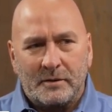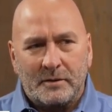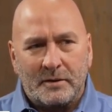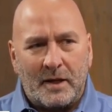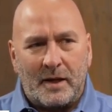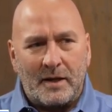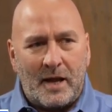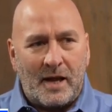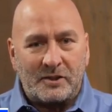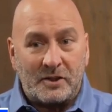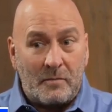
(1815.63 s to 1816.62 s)
that
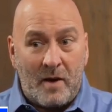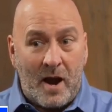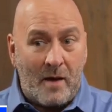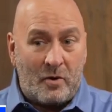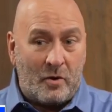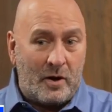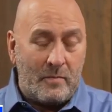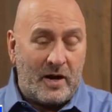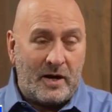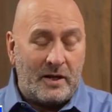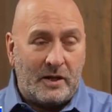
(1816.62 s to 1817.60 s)
Ashley Babbitt or
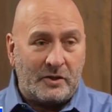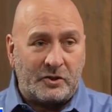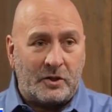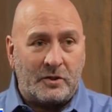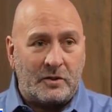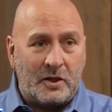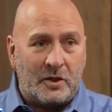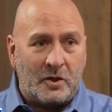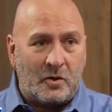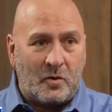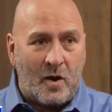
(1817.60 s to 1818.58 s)
anybody else in
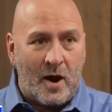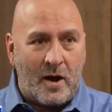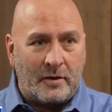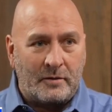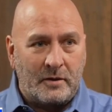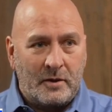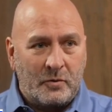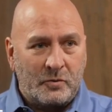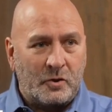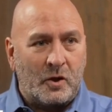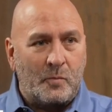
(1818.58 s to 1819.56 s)
the crowd
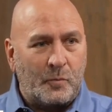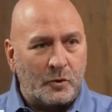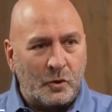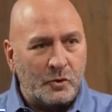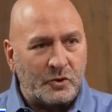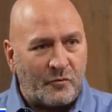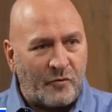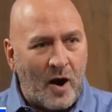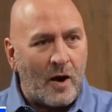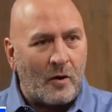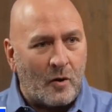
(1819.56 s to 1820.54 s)
was going to produce a
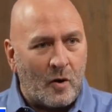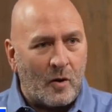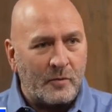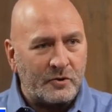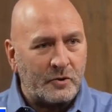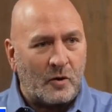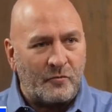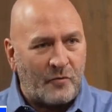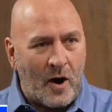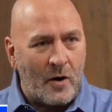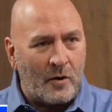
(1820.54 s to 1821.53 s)
firearm and start
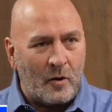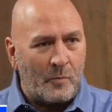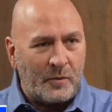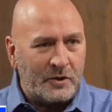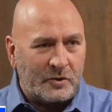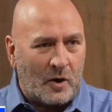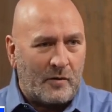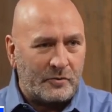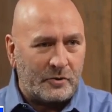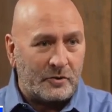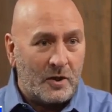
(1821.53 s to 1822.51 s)
firing on police
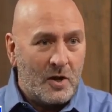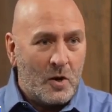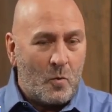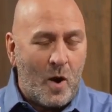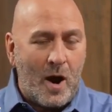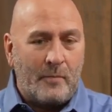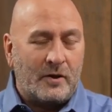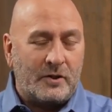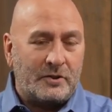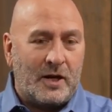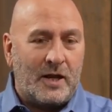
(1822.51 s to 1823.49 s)
officers. Why?
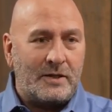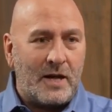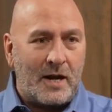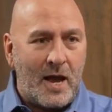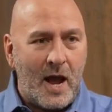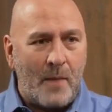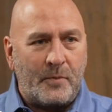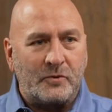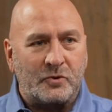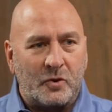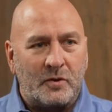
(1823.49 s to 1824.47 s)
Because it had not
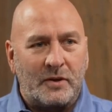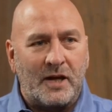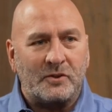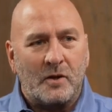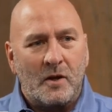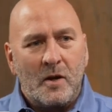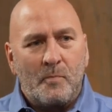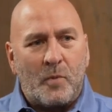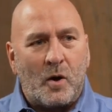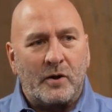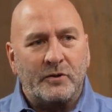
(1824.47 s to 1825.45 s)
happened. So that's
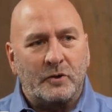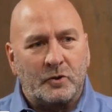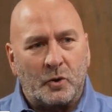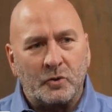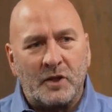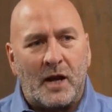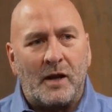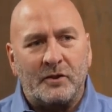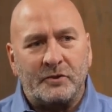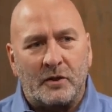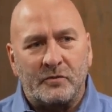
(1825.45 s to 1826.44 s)
part of the
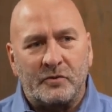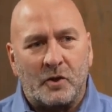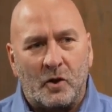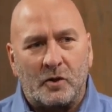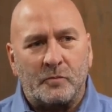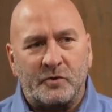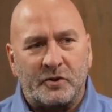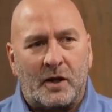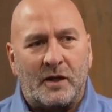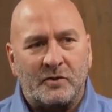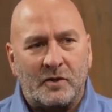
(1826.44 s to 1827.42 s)
totality of
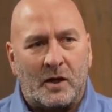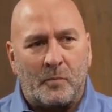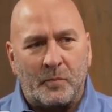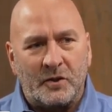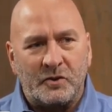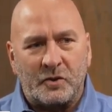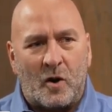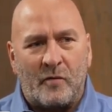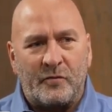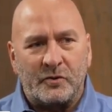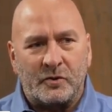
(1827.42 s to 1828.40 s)
circumstance that a police
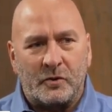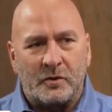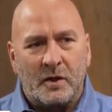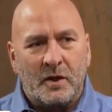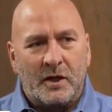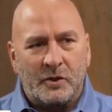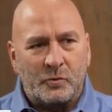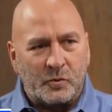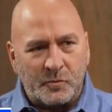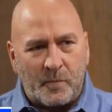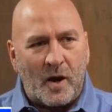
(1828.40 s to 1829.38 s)
officer is
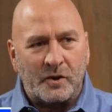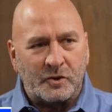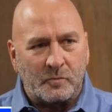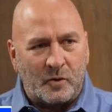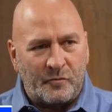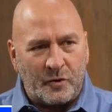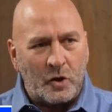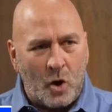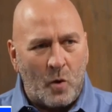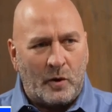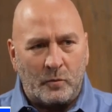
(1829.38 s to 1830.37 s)
responsible for
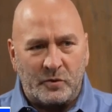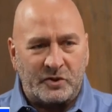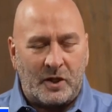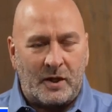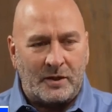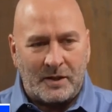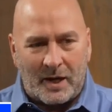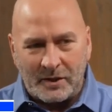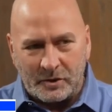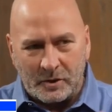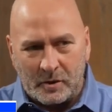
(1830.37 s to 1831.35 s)
knowing. We stay in
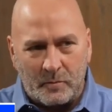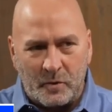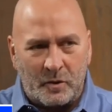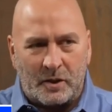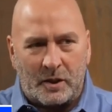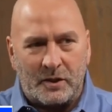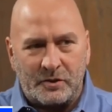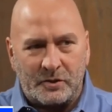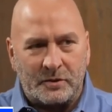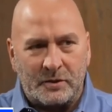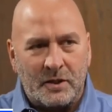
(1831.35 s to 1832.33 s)
constant
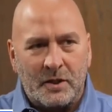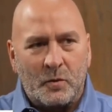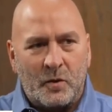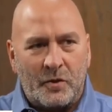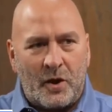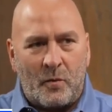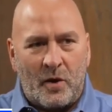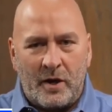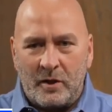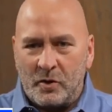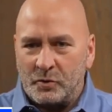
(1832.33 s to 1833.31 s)
communication with our
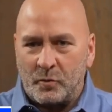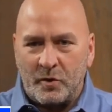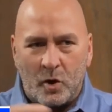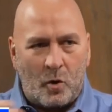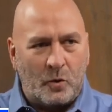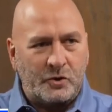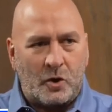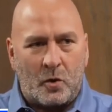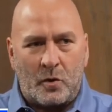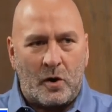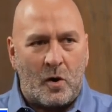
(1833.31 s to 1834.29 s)
radios. We know what's
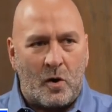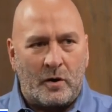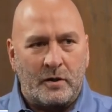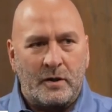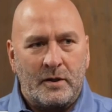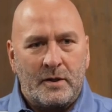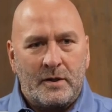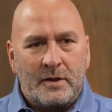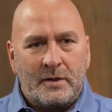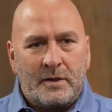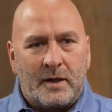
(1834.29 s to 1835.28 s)
going on.
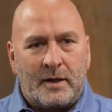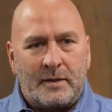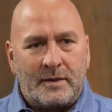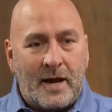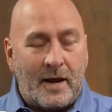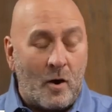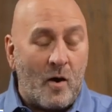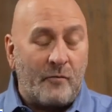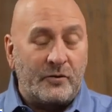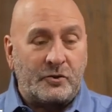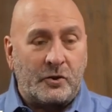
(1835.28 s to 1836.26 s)
That
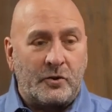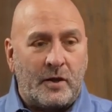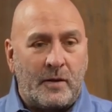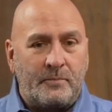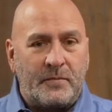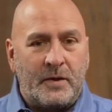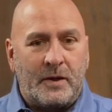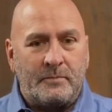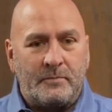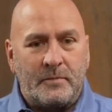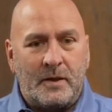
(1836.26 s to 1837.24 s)
officer
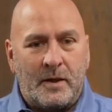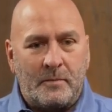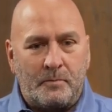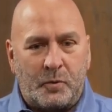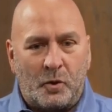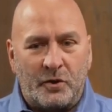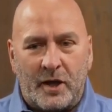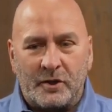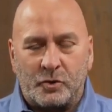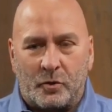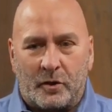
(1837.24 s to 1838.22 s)
that pulled that
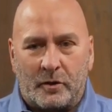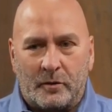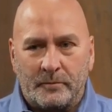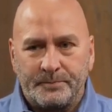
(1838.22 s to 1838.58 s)
trigger